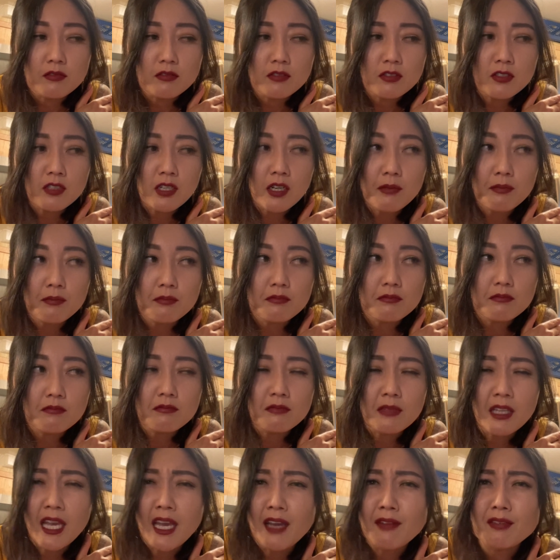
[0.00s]
Stop
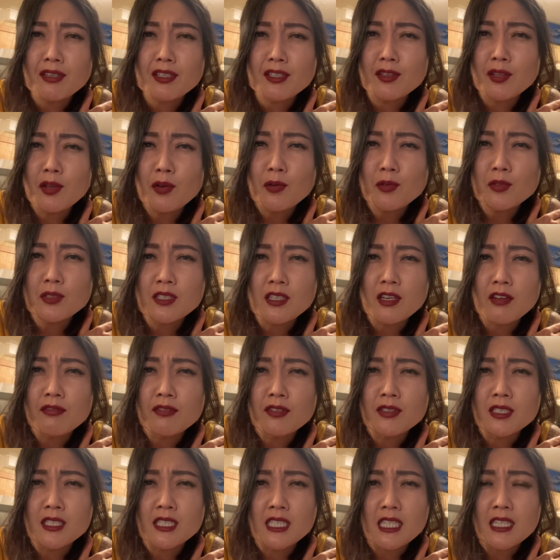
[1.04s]
having low
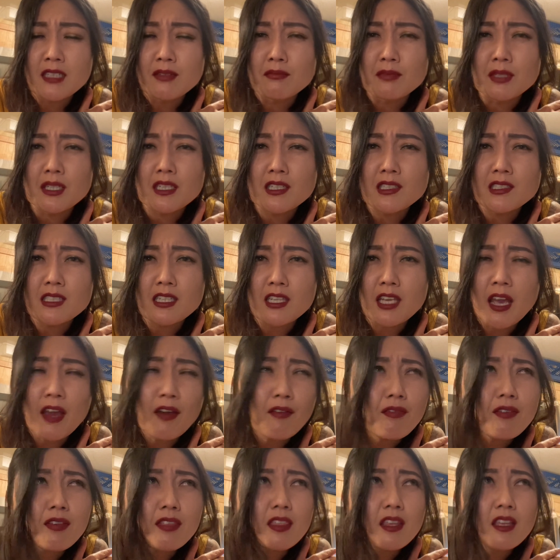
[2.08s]
self-esteem, because
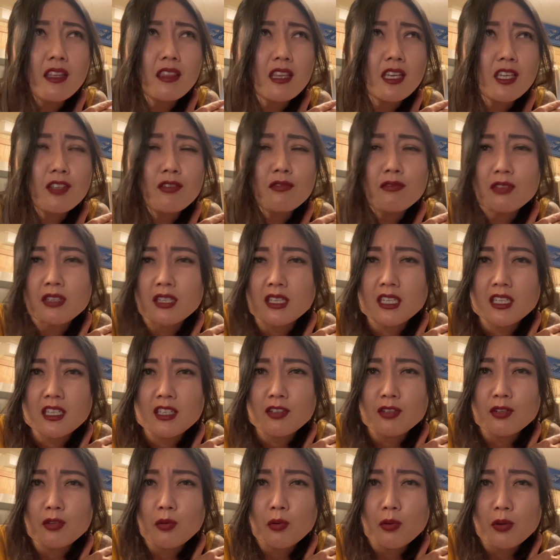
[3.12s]
everything that you need,
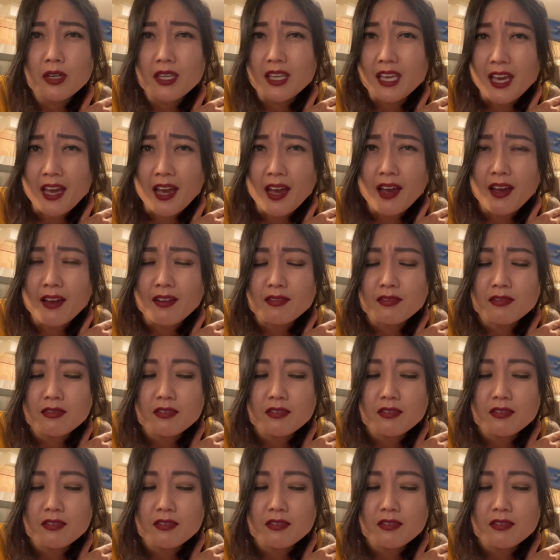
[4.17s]
you already have.